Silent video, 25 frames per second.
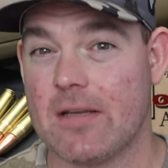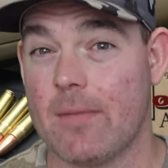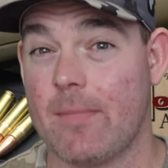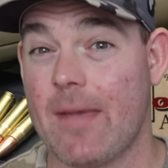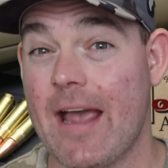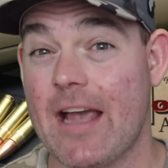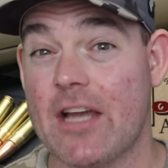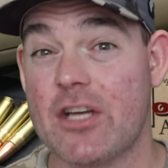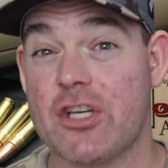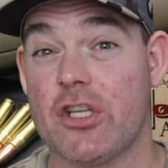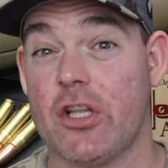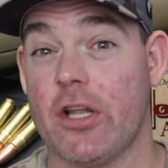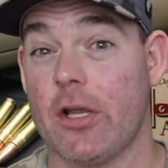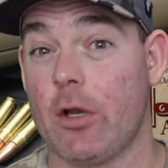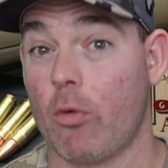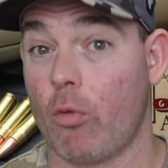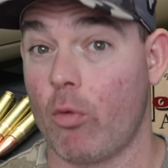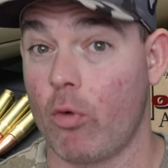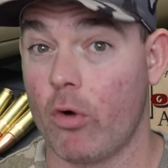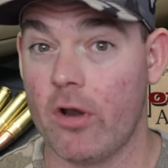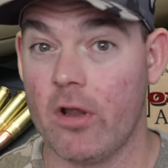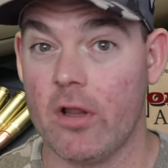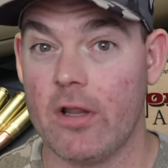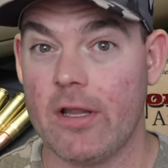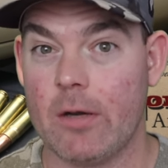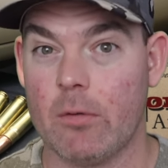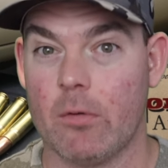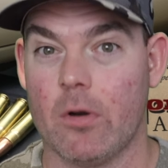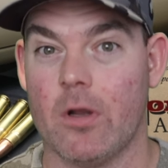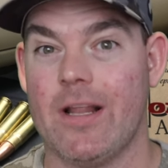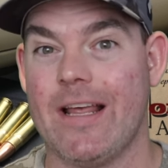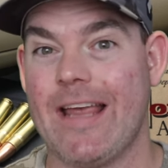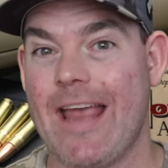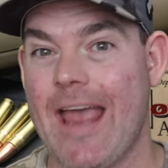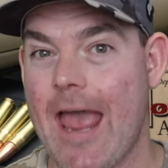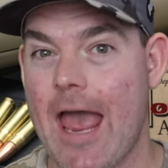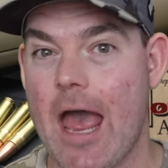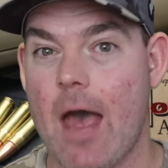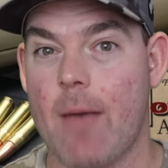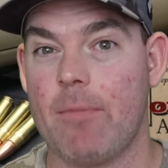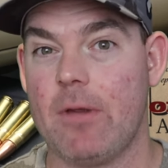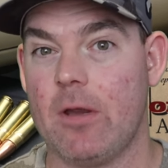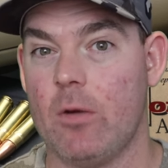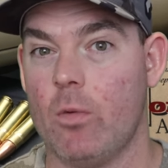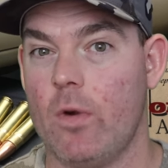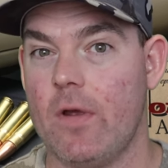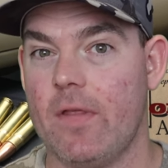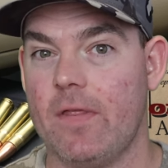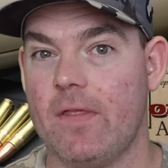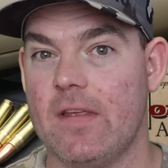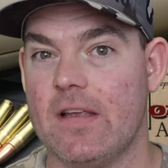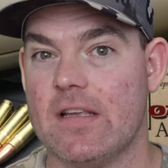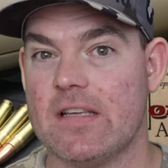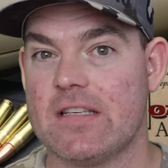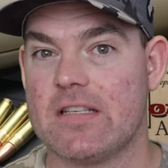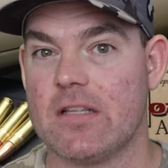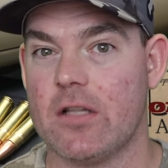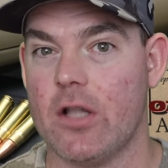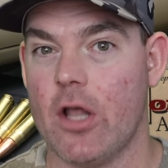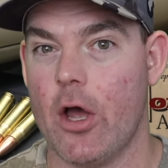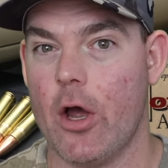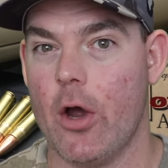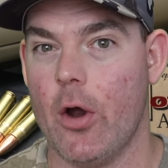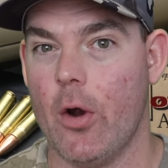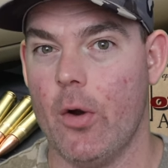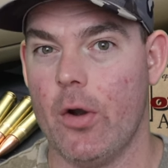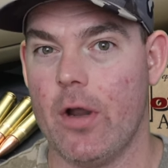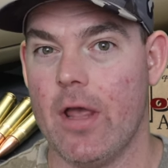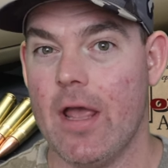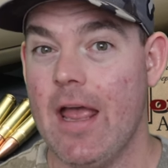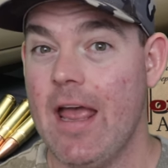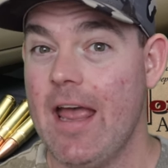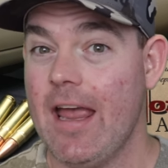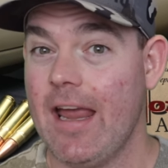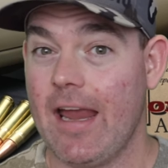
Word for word: I'm actually really, really happy with this load.